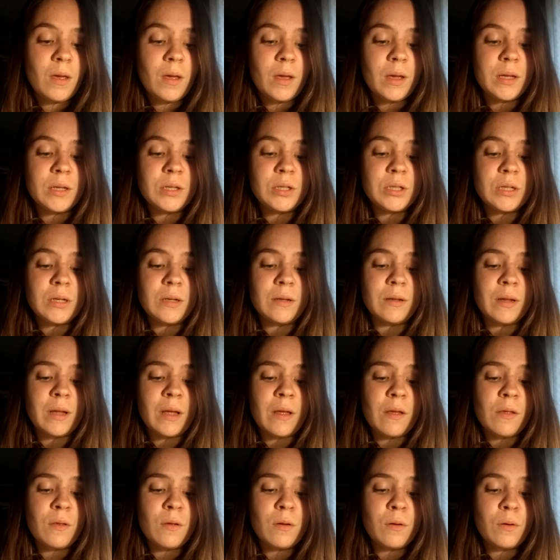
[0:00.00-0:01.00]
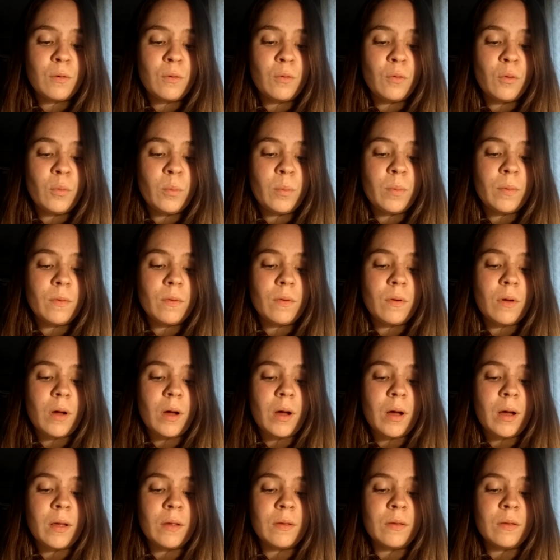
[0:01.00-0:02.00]
And another group
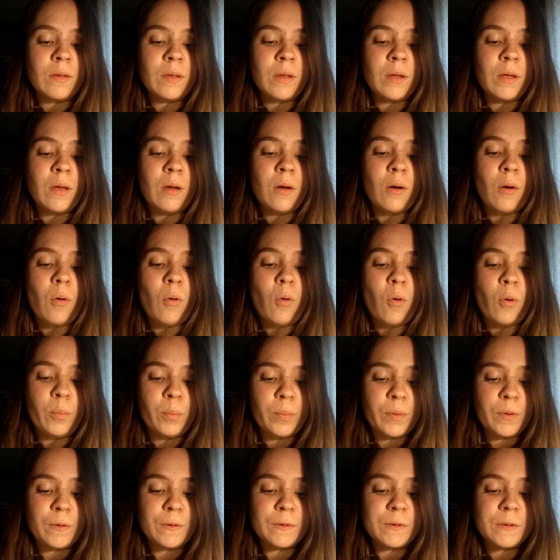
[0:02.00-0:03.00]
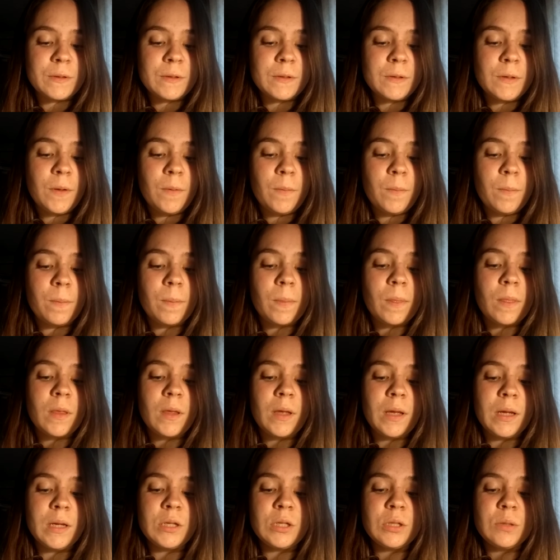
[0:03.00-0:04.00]
are the opiates.
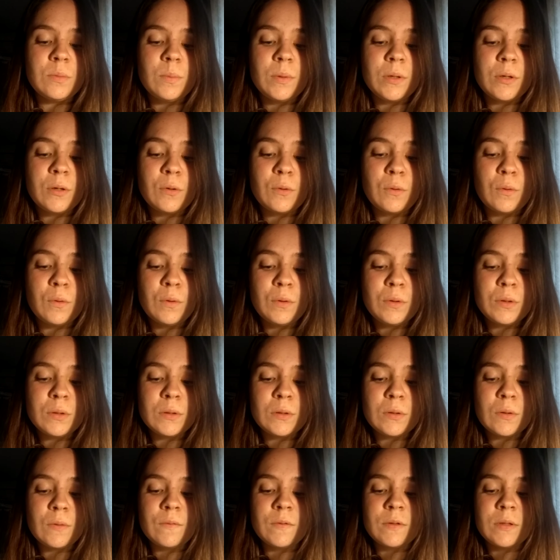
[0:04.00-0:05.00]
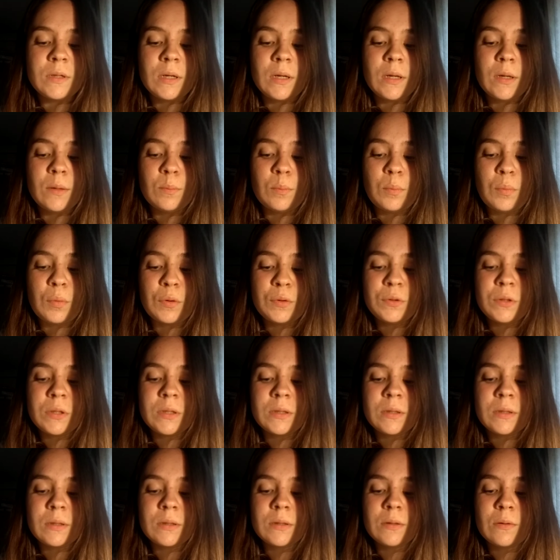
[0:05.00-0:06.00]
And because of the
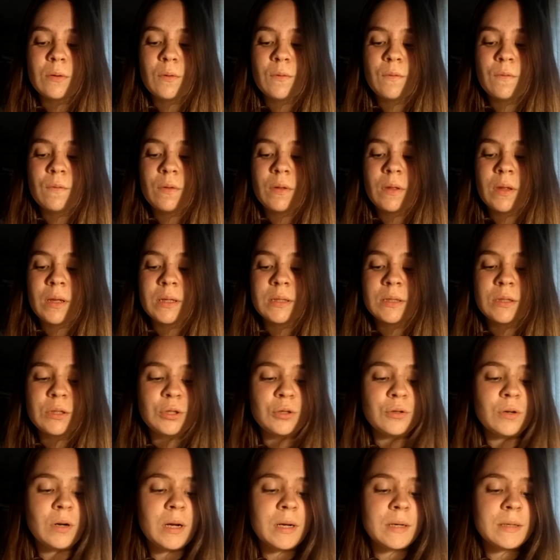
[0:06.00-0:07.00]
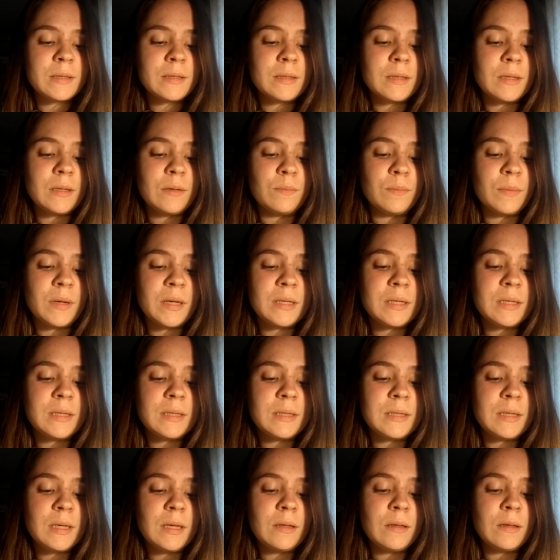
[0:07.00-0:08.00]
importance of these drugs in
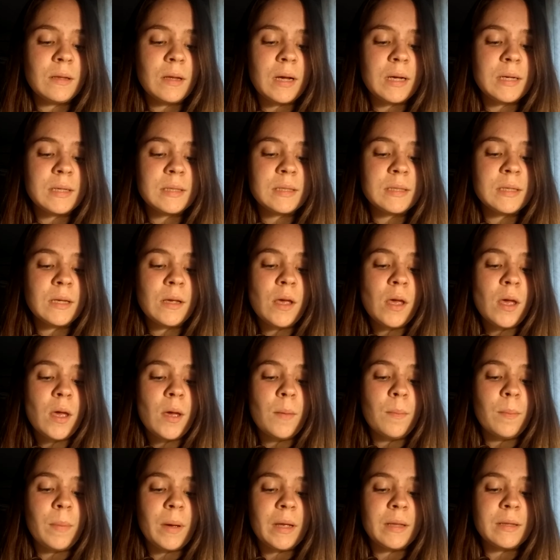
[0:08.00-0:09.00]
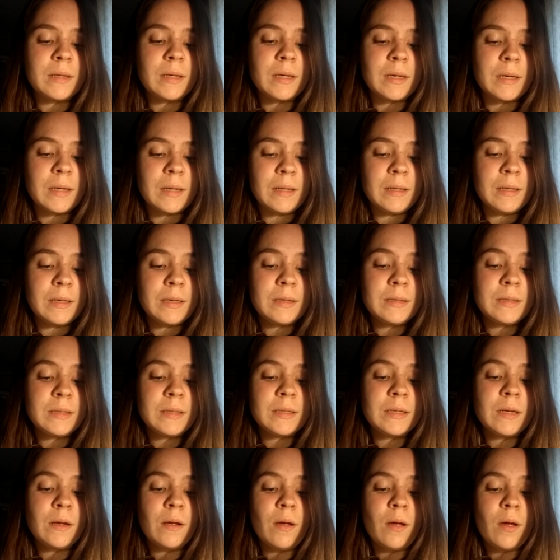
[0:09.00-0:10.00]
medicine as
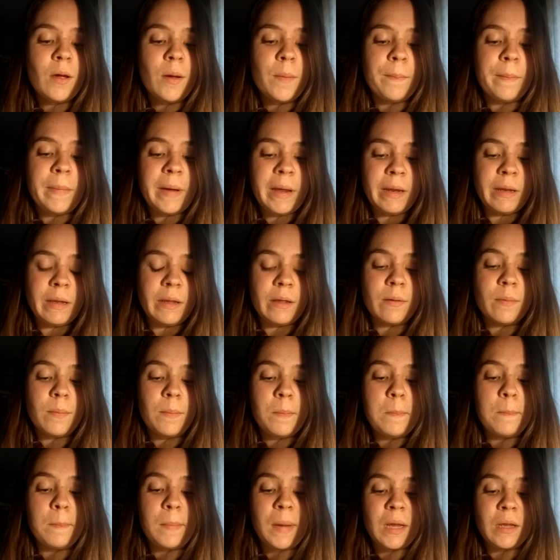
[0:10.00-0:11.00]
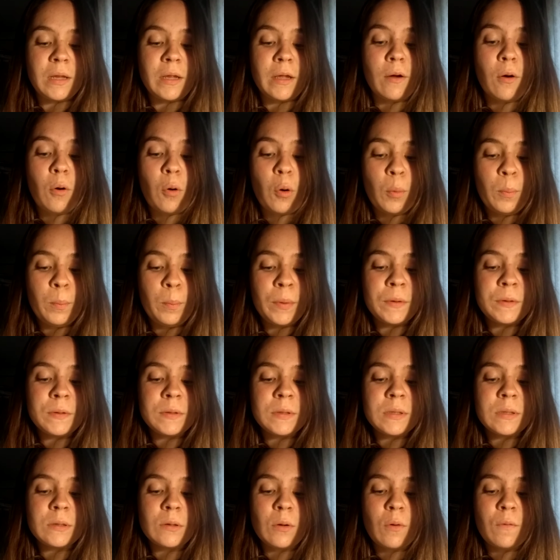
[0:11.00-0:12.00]
painkillers, many
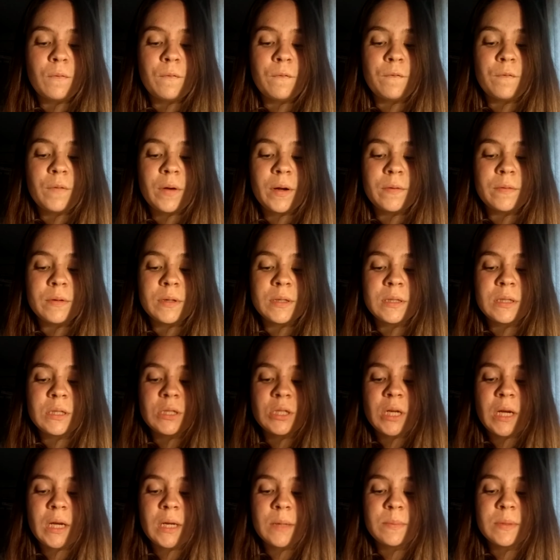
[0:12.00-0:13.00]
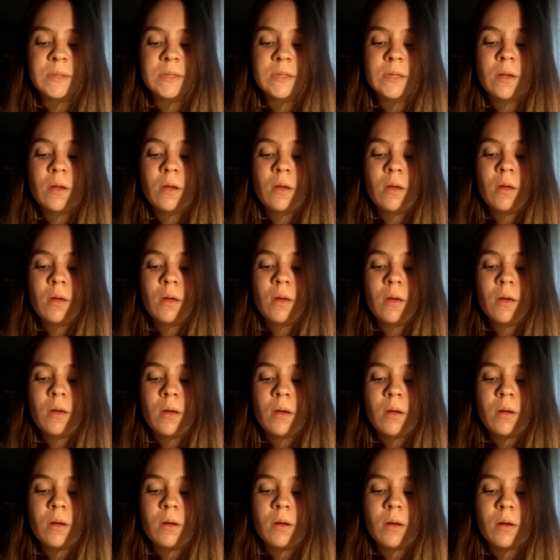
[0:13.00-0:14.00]
opiates of various types
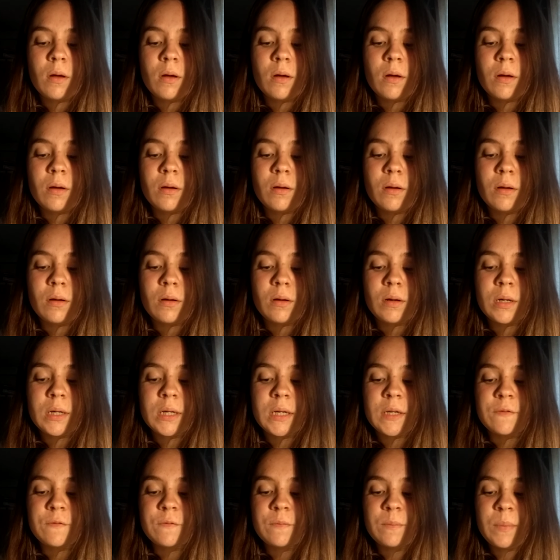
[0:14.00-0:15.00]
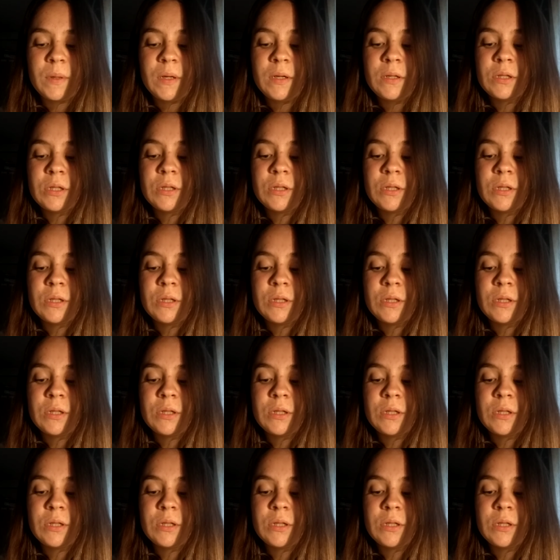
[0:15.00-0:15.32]
have been